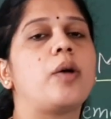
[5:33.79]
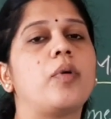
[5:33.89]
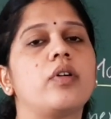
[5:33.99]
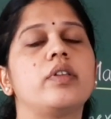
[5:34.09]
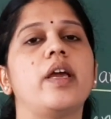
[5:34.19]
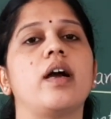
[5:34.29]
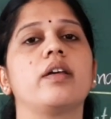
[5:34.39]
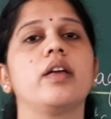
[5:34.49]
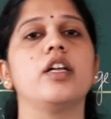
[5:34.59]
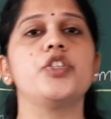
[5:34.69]
about the
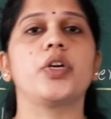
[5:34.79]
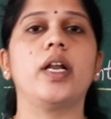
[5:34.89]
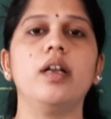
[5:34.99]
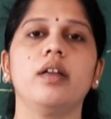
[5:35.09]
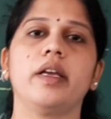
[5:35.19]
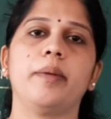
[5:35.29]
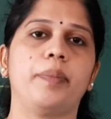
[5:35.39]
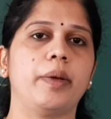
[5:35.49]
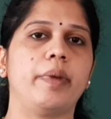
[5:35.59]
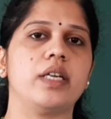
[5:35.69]
agricultural
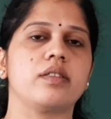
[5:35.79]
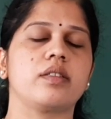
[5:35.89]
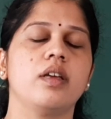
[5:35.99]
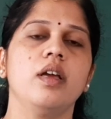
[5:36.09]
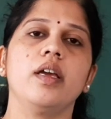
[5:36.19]
implements.